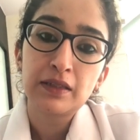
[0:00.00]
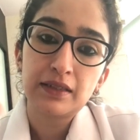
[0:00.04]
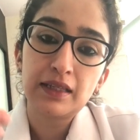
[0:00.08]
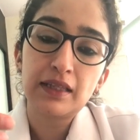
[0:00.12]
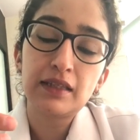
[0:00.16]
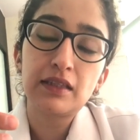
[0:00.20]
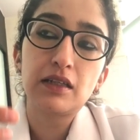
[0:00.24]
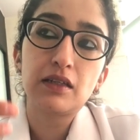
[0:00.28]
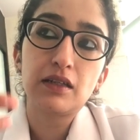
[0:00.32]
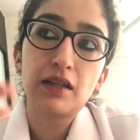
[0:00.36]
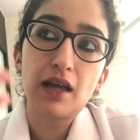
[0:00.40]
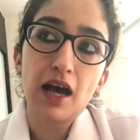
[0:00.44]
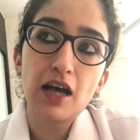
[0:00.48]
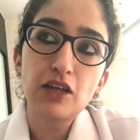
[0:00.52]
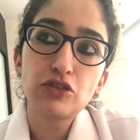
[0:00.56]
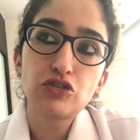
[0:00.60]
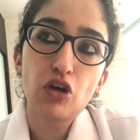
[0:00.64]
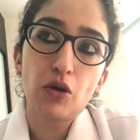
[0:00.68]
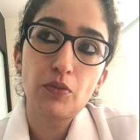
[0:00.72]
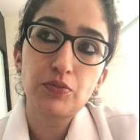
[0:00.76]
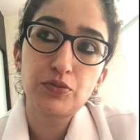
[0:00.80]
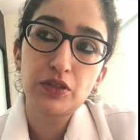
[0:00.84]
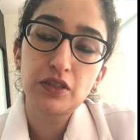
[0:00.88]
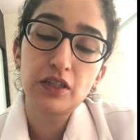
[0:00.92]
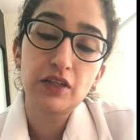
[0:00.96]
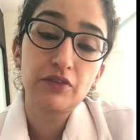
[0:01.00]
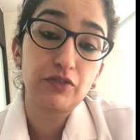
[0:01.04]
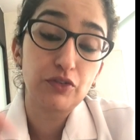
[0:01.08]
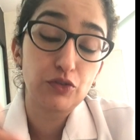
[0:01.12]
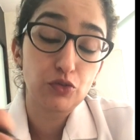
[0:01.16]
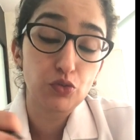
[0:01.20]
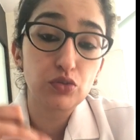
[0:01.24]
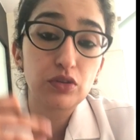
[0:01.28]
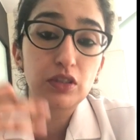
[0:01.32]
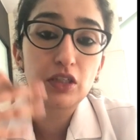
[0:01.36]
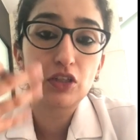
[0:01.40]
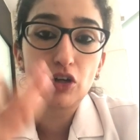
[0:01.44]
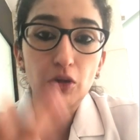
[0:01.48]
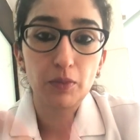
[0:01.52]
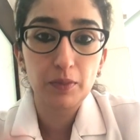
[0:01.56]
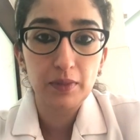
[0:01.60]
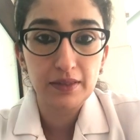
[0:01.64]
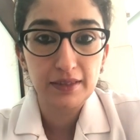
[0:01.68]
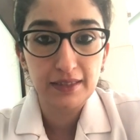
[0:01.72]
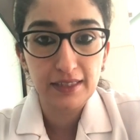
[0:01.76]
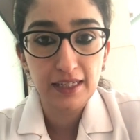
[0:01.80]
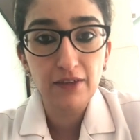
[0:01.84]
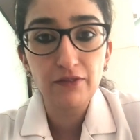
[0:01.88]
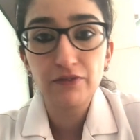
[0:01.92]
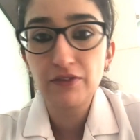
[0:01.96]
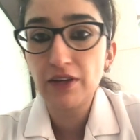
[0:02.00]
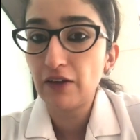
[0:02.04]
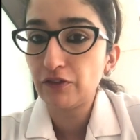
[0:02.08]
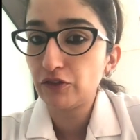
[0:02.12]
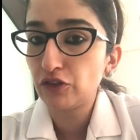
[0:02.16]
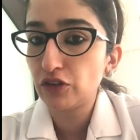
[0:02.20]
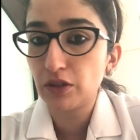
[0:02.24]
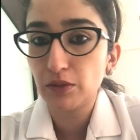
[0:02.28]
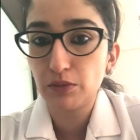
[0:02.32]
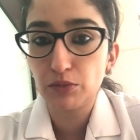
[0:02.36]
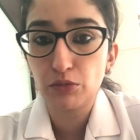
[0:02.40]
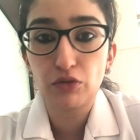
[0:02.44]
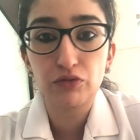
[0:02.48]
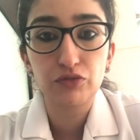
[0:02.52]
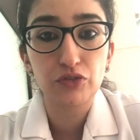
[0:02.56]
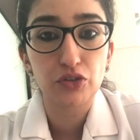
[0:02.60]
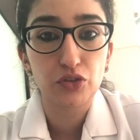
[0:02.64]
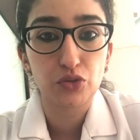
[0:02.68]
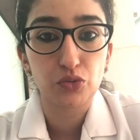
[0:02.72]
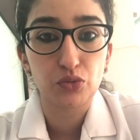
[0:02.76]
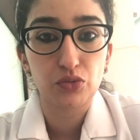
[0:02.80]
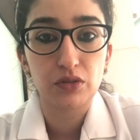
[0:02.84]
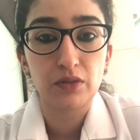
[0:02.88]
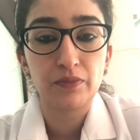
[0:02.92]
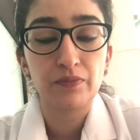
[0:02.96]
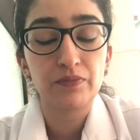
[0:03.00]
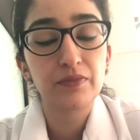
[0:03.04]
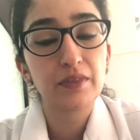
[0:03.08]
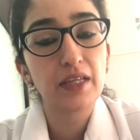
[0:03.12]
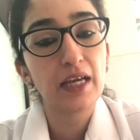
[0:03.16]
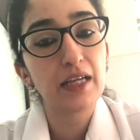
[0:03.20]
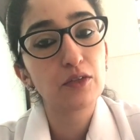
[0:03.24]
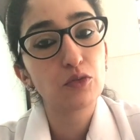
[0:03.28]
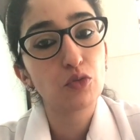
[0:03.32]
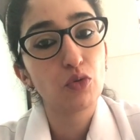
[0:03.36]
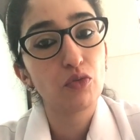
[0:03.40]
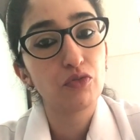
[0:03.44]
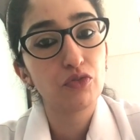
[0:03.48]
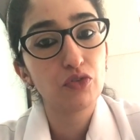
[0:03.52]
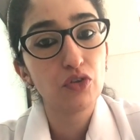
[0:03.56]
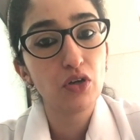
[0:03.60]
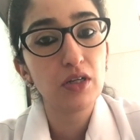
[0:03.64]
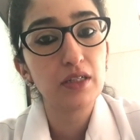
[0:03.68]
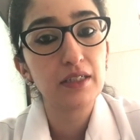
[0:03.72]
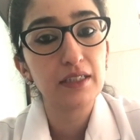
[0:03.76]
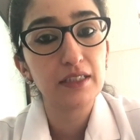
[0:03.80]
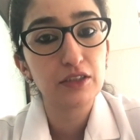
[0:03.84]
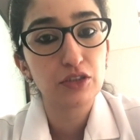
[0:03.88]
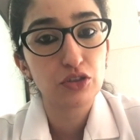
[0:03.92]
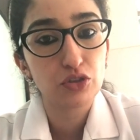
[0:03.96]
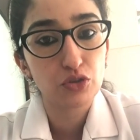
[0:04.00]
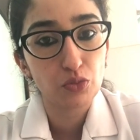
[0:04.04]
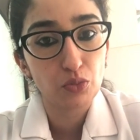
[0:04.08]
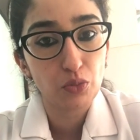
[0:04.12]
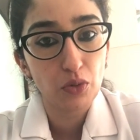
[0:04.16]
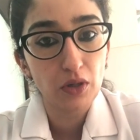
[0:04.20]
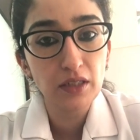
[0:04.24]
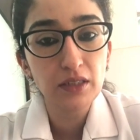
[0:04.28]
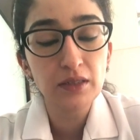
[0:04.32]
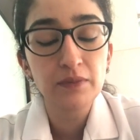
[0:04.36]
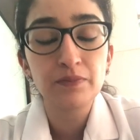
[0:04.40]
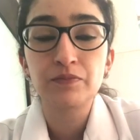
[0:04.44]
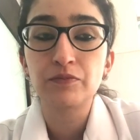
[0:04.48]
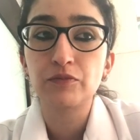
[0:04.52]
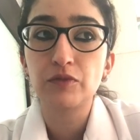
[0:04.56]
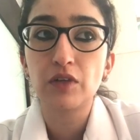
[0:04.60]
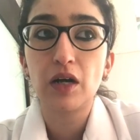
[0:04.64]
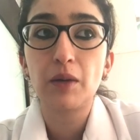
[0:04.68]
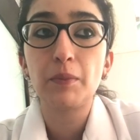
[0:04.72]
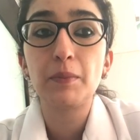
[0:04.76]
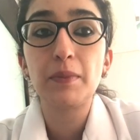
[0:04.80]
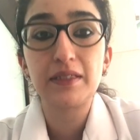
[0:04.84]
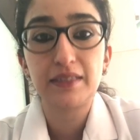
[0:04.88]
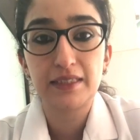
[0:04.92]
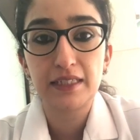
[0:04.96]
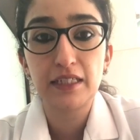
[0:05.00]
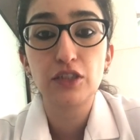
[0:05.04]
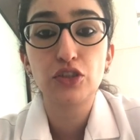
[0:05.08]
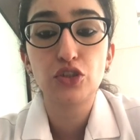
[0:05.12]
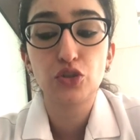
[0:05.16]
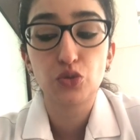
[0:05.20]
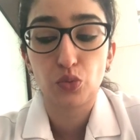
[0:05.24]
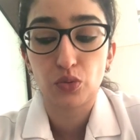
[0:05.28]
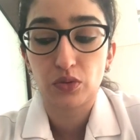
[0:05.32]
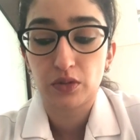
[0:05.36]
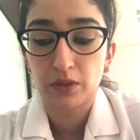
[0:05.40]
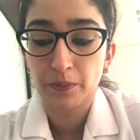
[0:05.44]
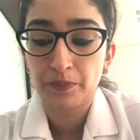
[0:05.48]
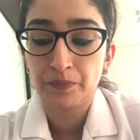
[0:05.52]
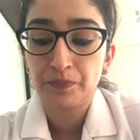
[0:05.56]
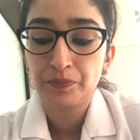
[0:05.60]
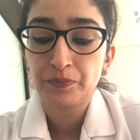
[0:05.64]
Then the last option, if the tooth cannot be saved, we have to remove the tooth. That overall leads to what? A missing tooth.